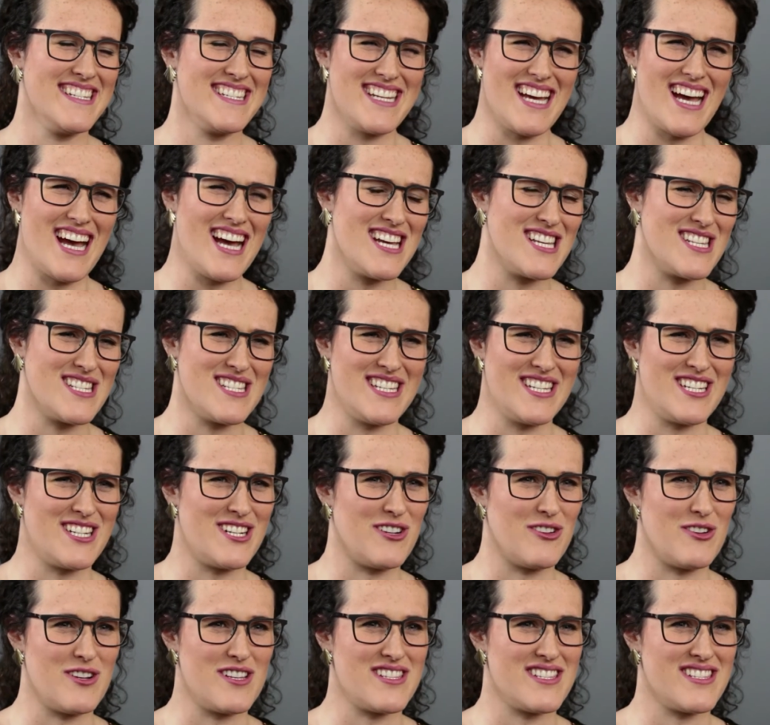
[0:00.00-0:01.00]
to us, you
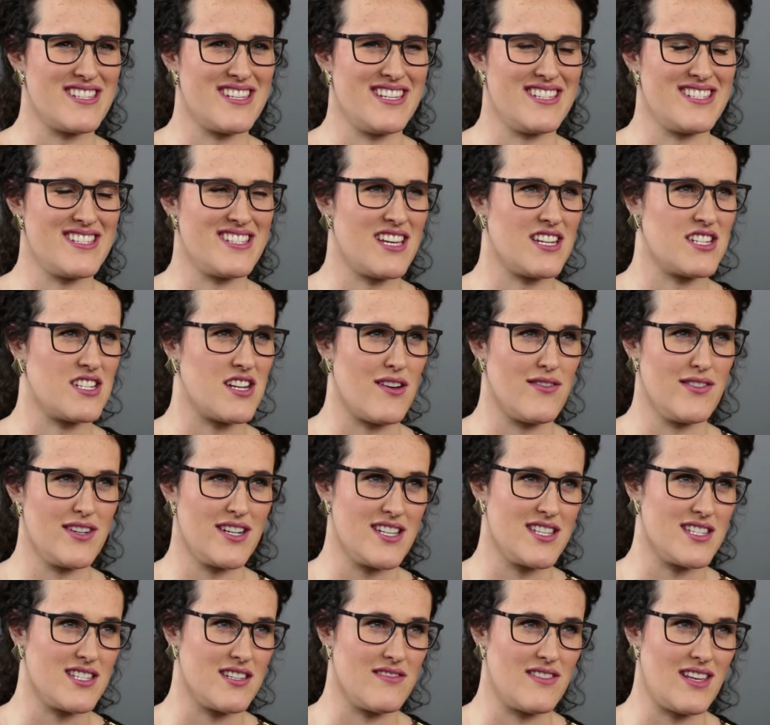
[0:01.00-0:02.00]
know, it's, it's such
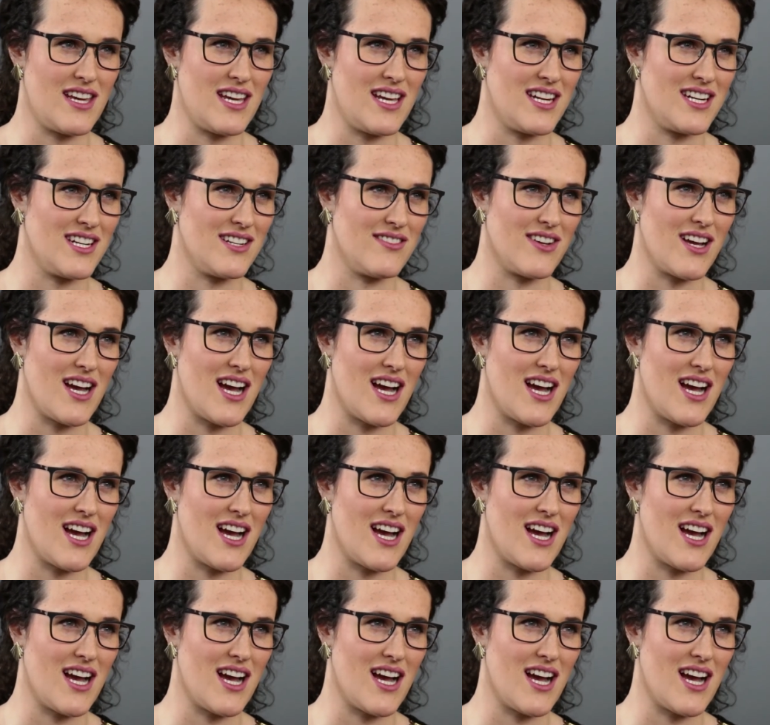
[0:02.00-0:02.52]
evidence of the hand of